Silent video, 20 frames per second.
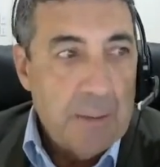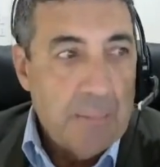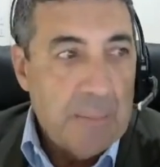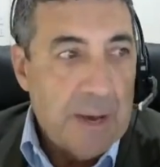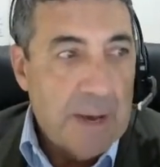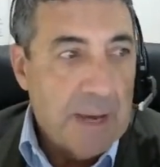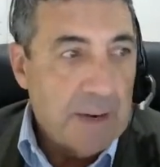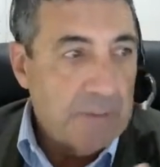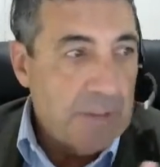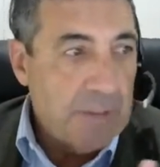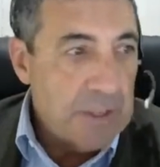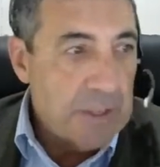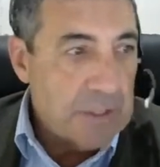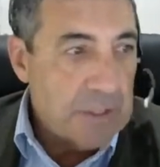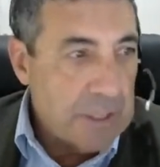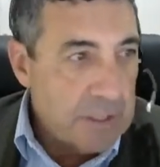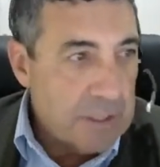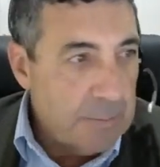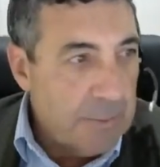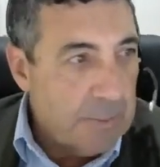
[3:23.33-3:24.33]
Part of the
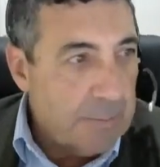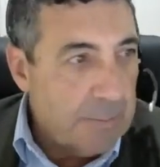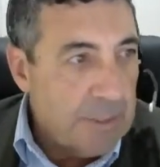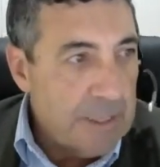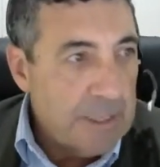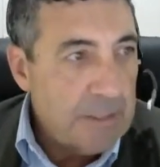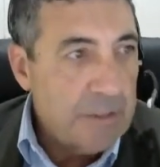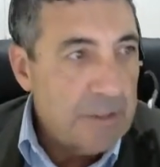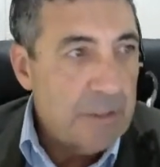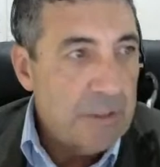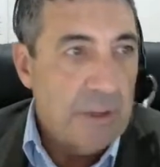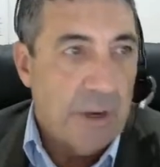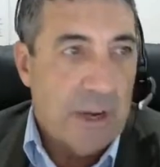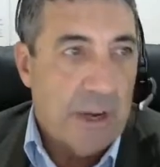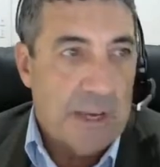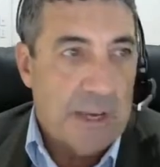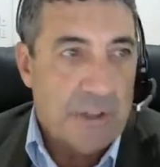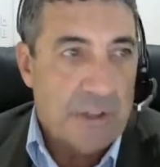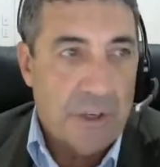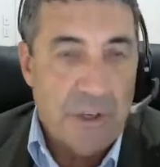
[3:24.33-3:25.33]
assessment pieces that
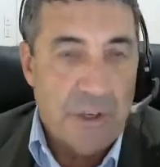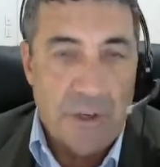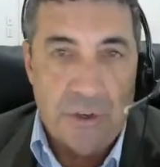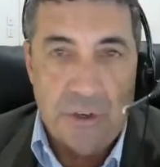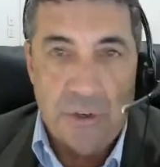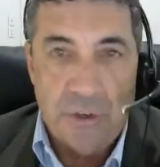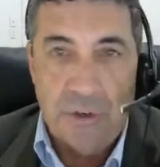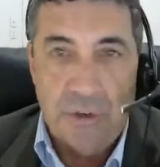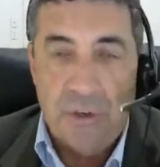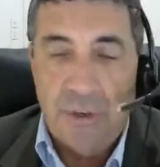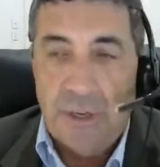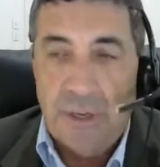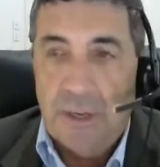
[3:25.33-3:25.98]
I ask you to do